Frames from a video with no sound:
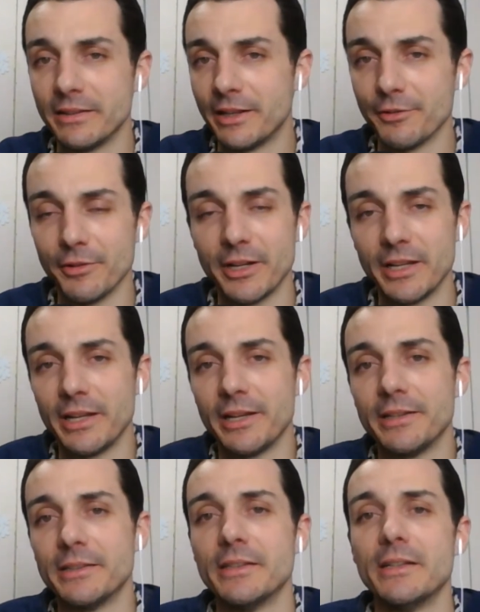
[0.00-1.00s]
get reading
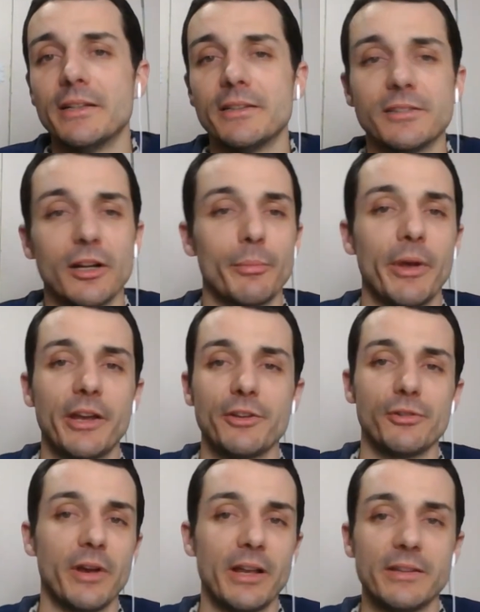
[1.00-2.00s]
it, start making
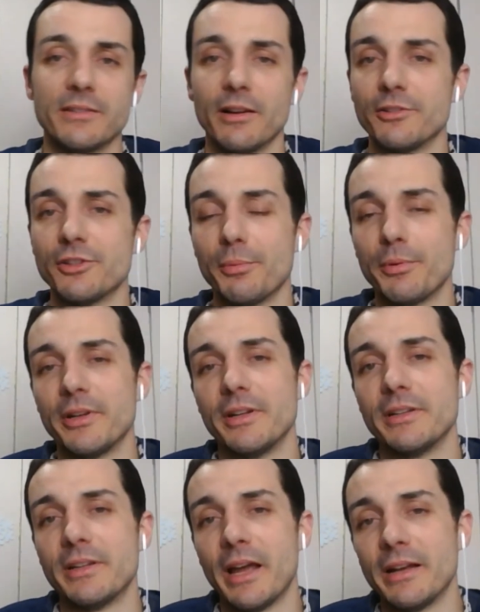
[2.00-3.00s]
trades, start jumping into
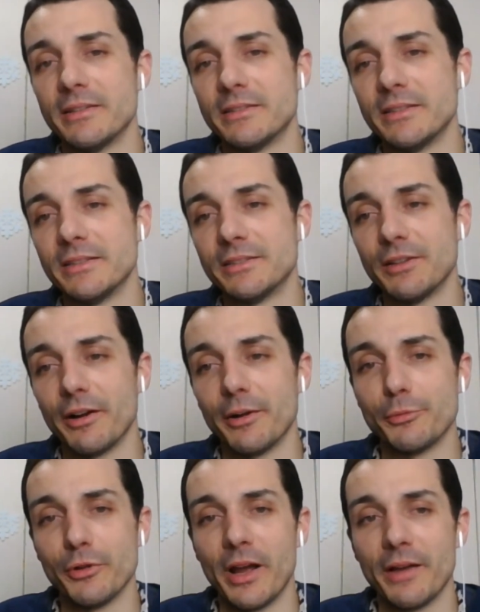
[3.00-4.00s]
dynasty
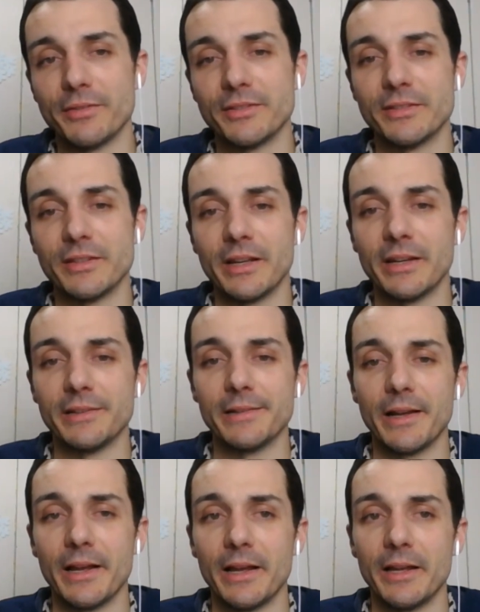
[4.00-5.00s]
startup drafts, and
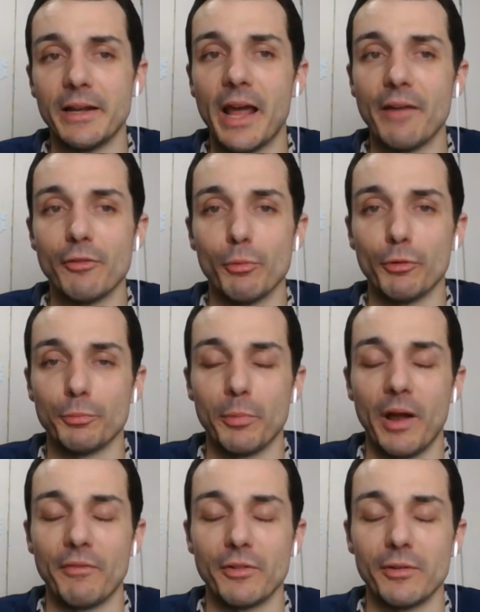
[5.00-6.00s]
uh, and have your most
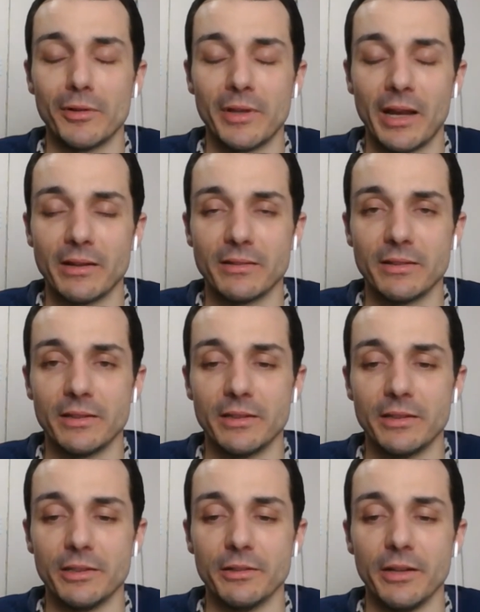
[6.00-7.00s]
profitable dynasty
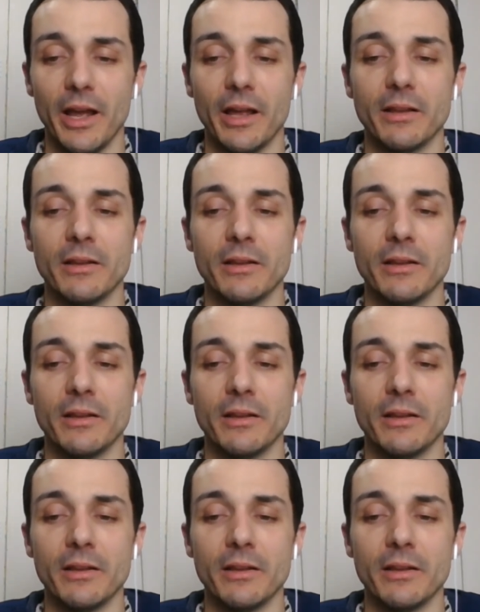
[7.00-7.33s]
year yet.